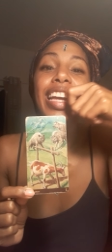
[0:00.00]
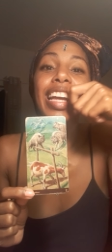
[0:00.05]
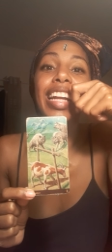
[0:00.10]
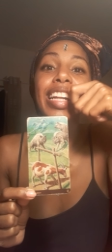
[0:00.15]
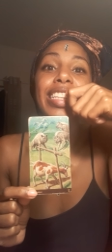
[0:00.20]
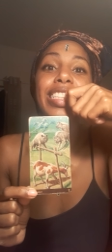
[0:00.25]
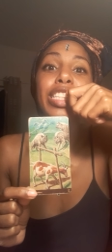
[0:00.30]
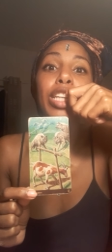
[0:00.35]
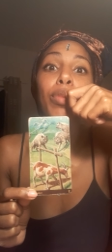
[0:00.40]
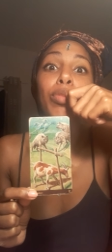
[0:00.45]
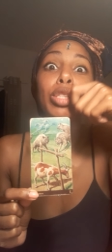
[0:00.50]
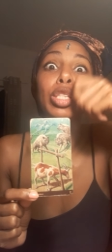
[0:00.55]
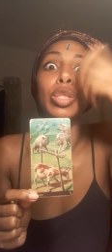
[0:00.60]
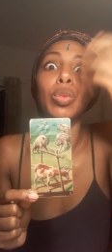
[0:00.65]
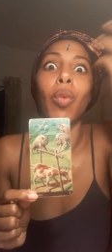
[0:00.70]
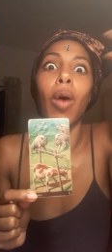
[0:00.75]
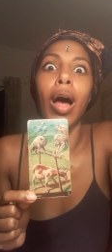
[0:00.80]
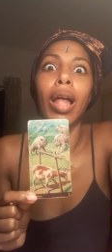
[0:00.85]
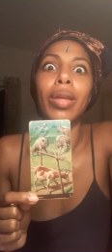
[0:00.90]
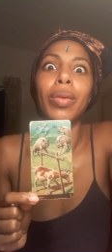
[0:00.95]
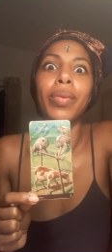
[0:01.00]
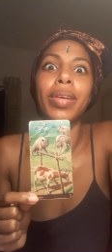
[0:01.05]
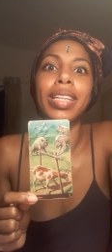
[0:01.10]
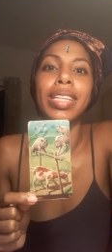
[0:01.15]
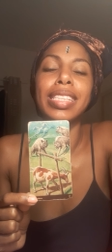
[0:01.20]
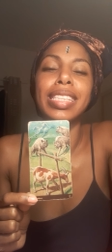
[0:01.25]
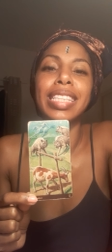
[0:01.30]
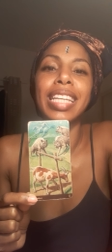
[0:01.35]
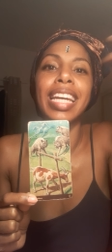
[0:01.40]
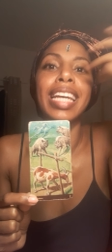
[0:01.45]
ends up swallowing
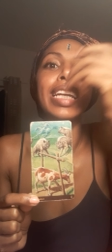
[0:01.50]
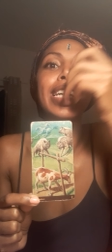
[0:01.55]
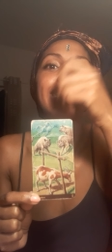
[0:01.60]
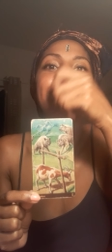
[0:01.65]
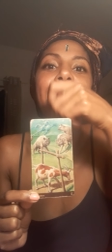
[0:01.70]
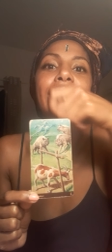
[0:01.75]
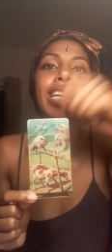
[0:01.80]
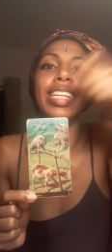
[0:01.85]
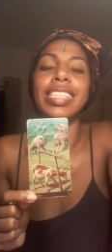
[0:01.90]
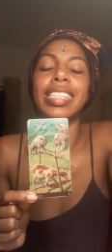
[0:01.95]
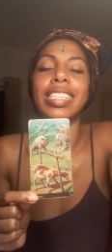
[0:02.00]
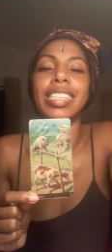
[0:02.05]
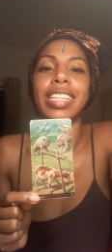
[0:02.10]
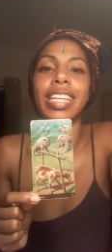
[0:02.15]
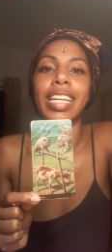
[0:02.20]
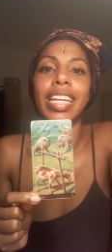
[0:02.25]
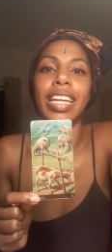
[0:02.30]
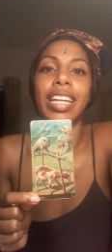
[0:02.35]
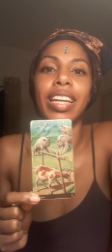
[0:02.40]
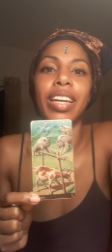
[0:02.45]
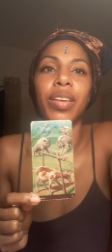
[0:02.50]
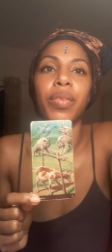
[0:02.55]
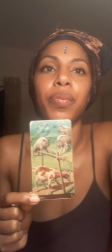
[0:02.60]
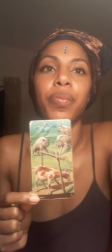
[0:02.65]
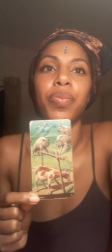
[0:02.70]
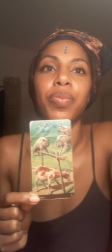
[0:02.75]
the skin instead of just licking it.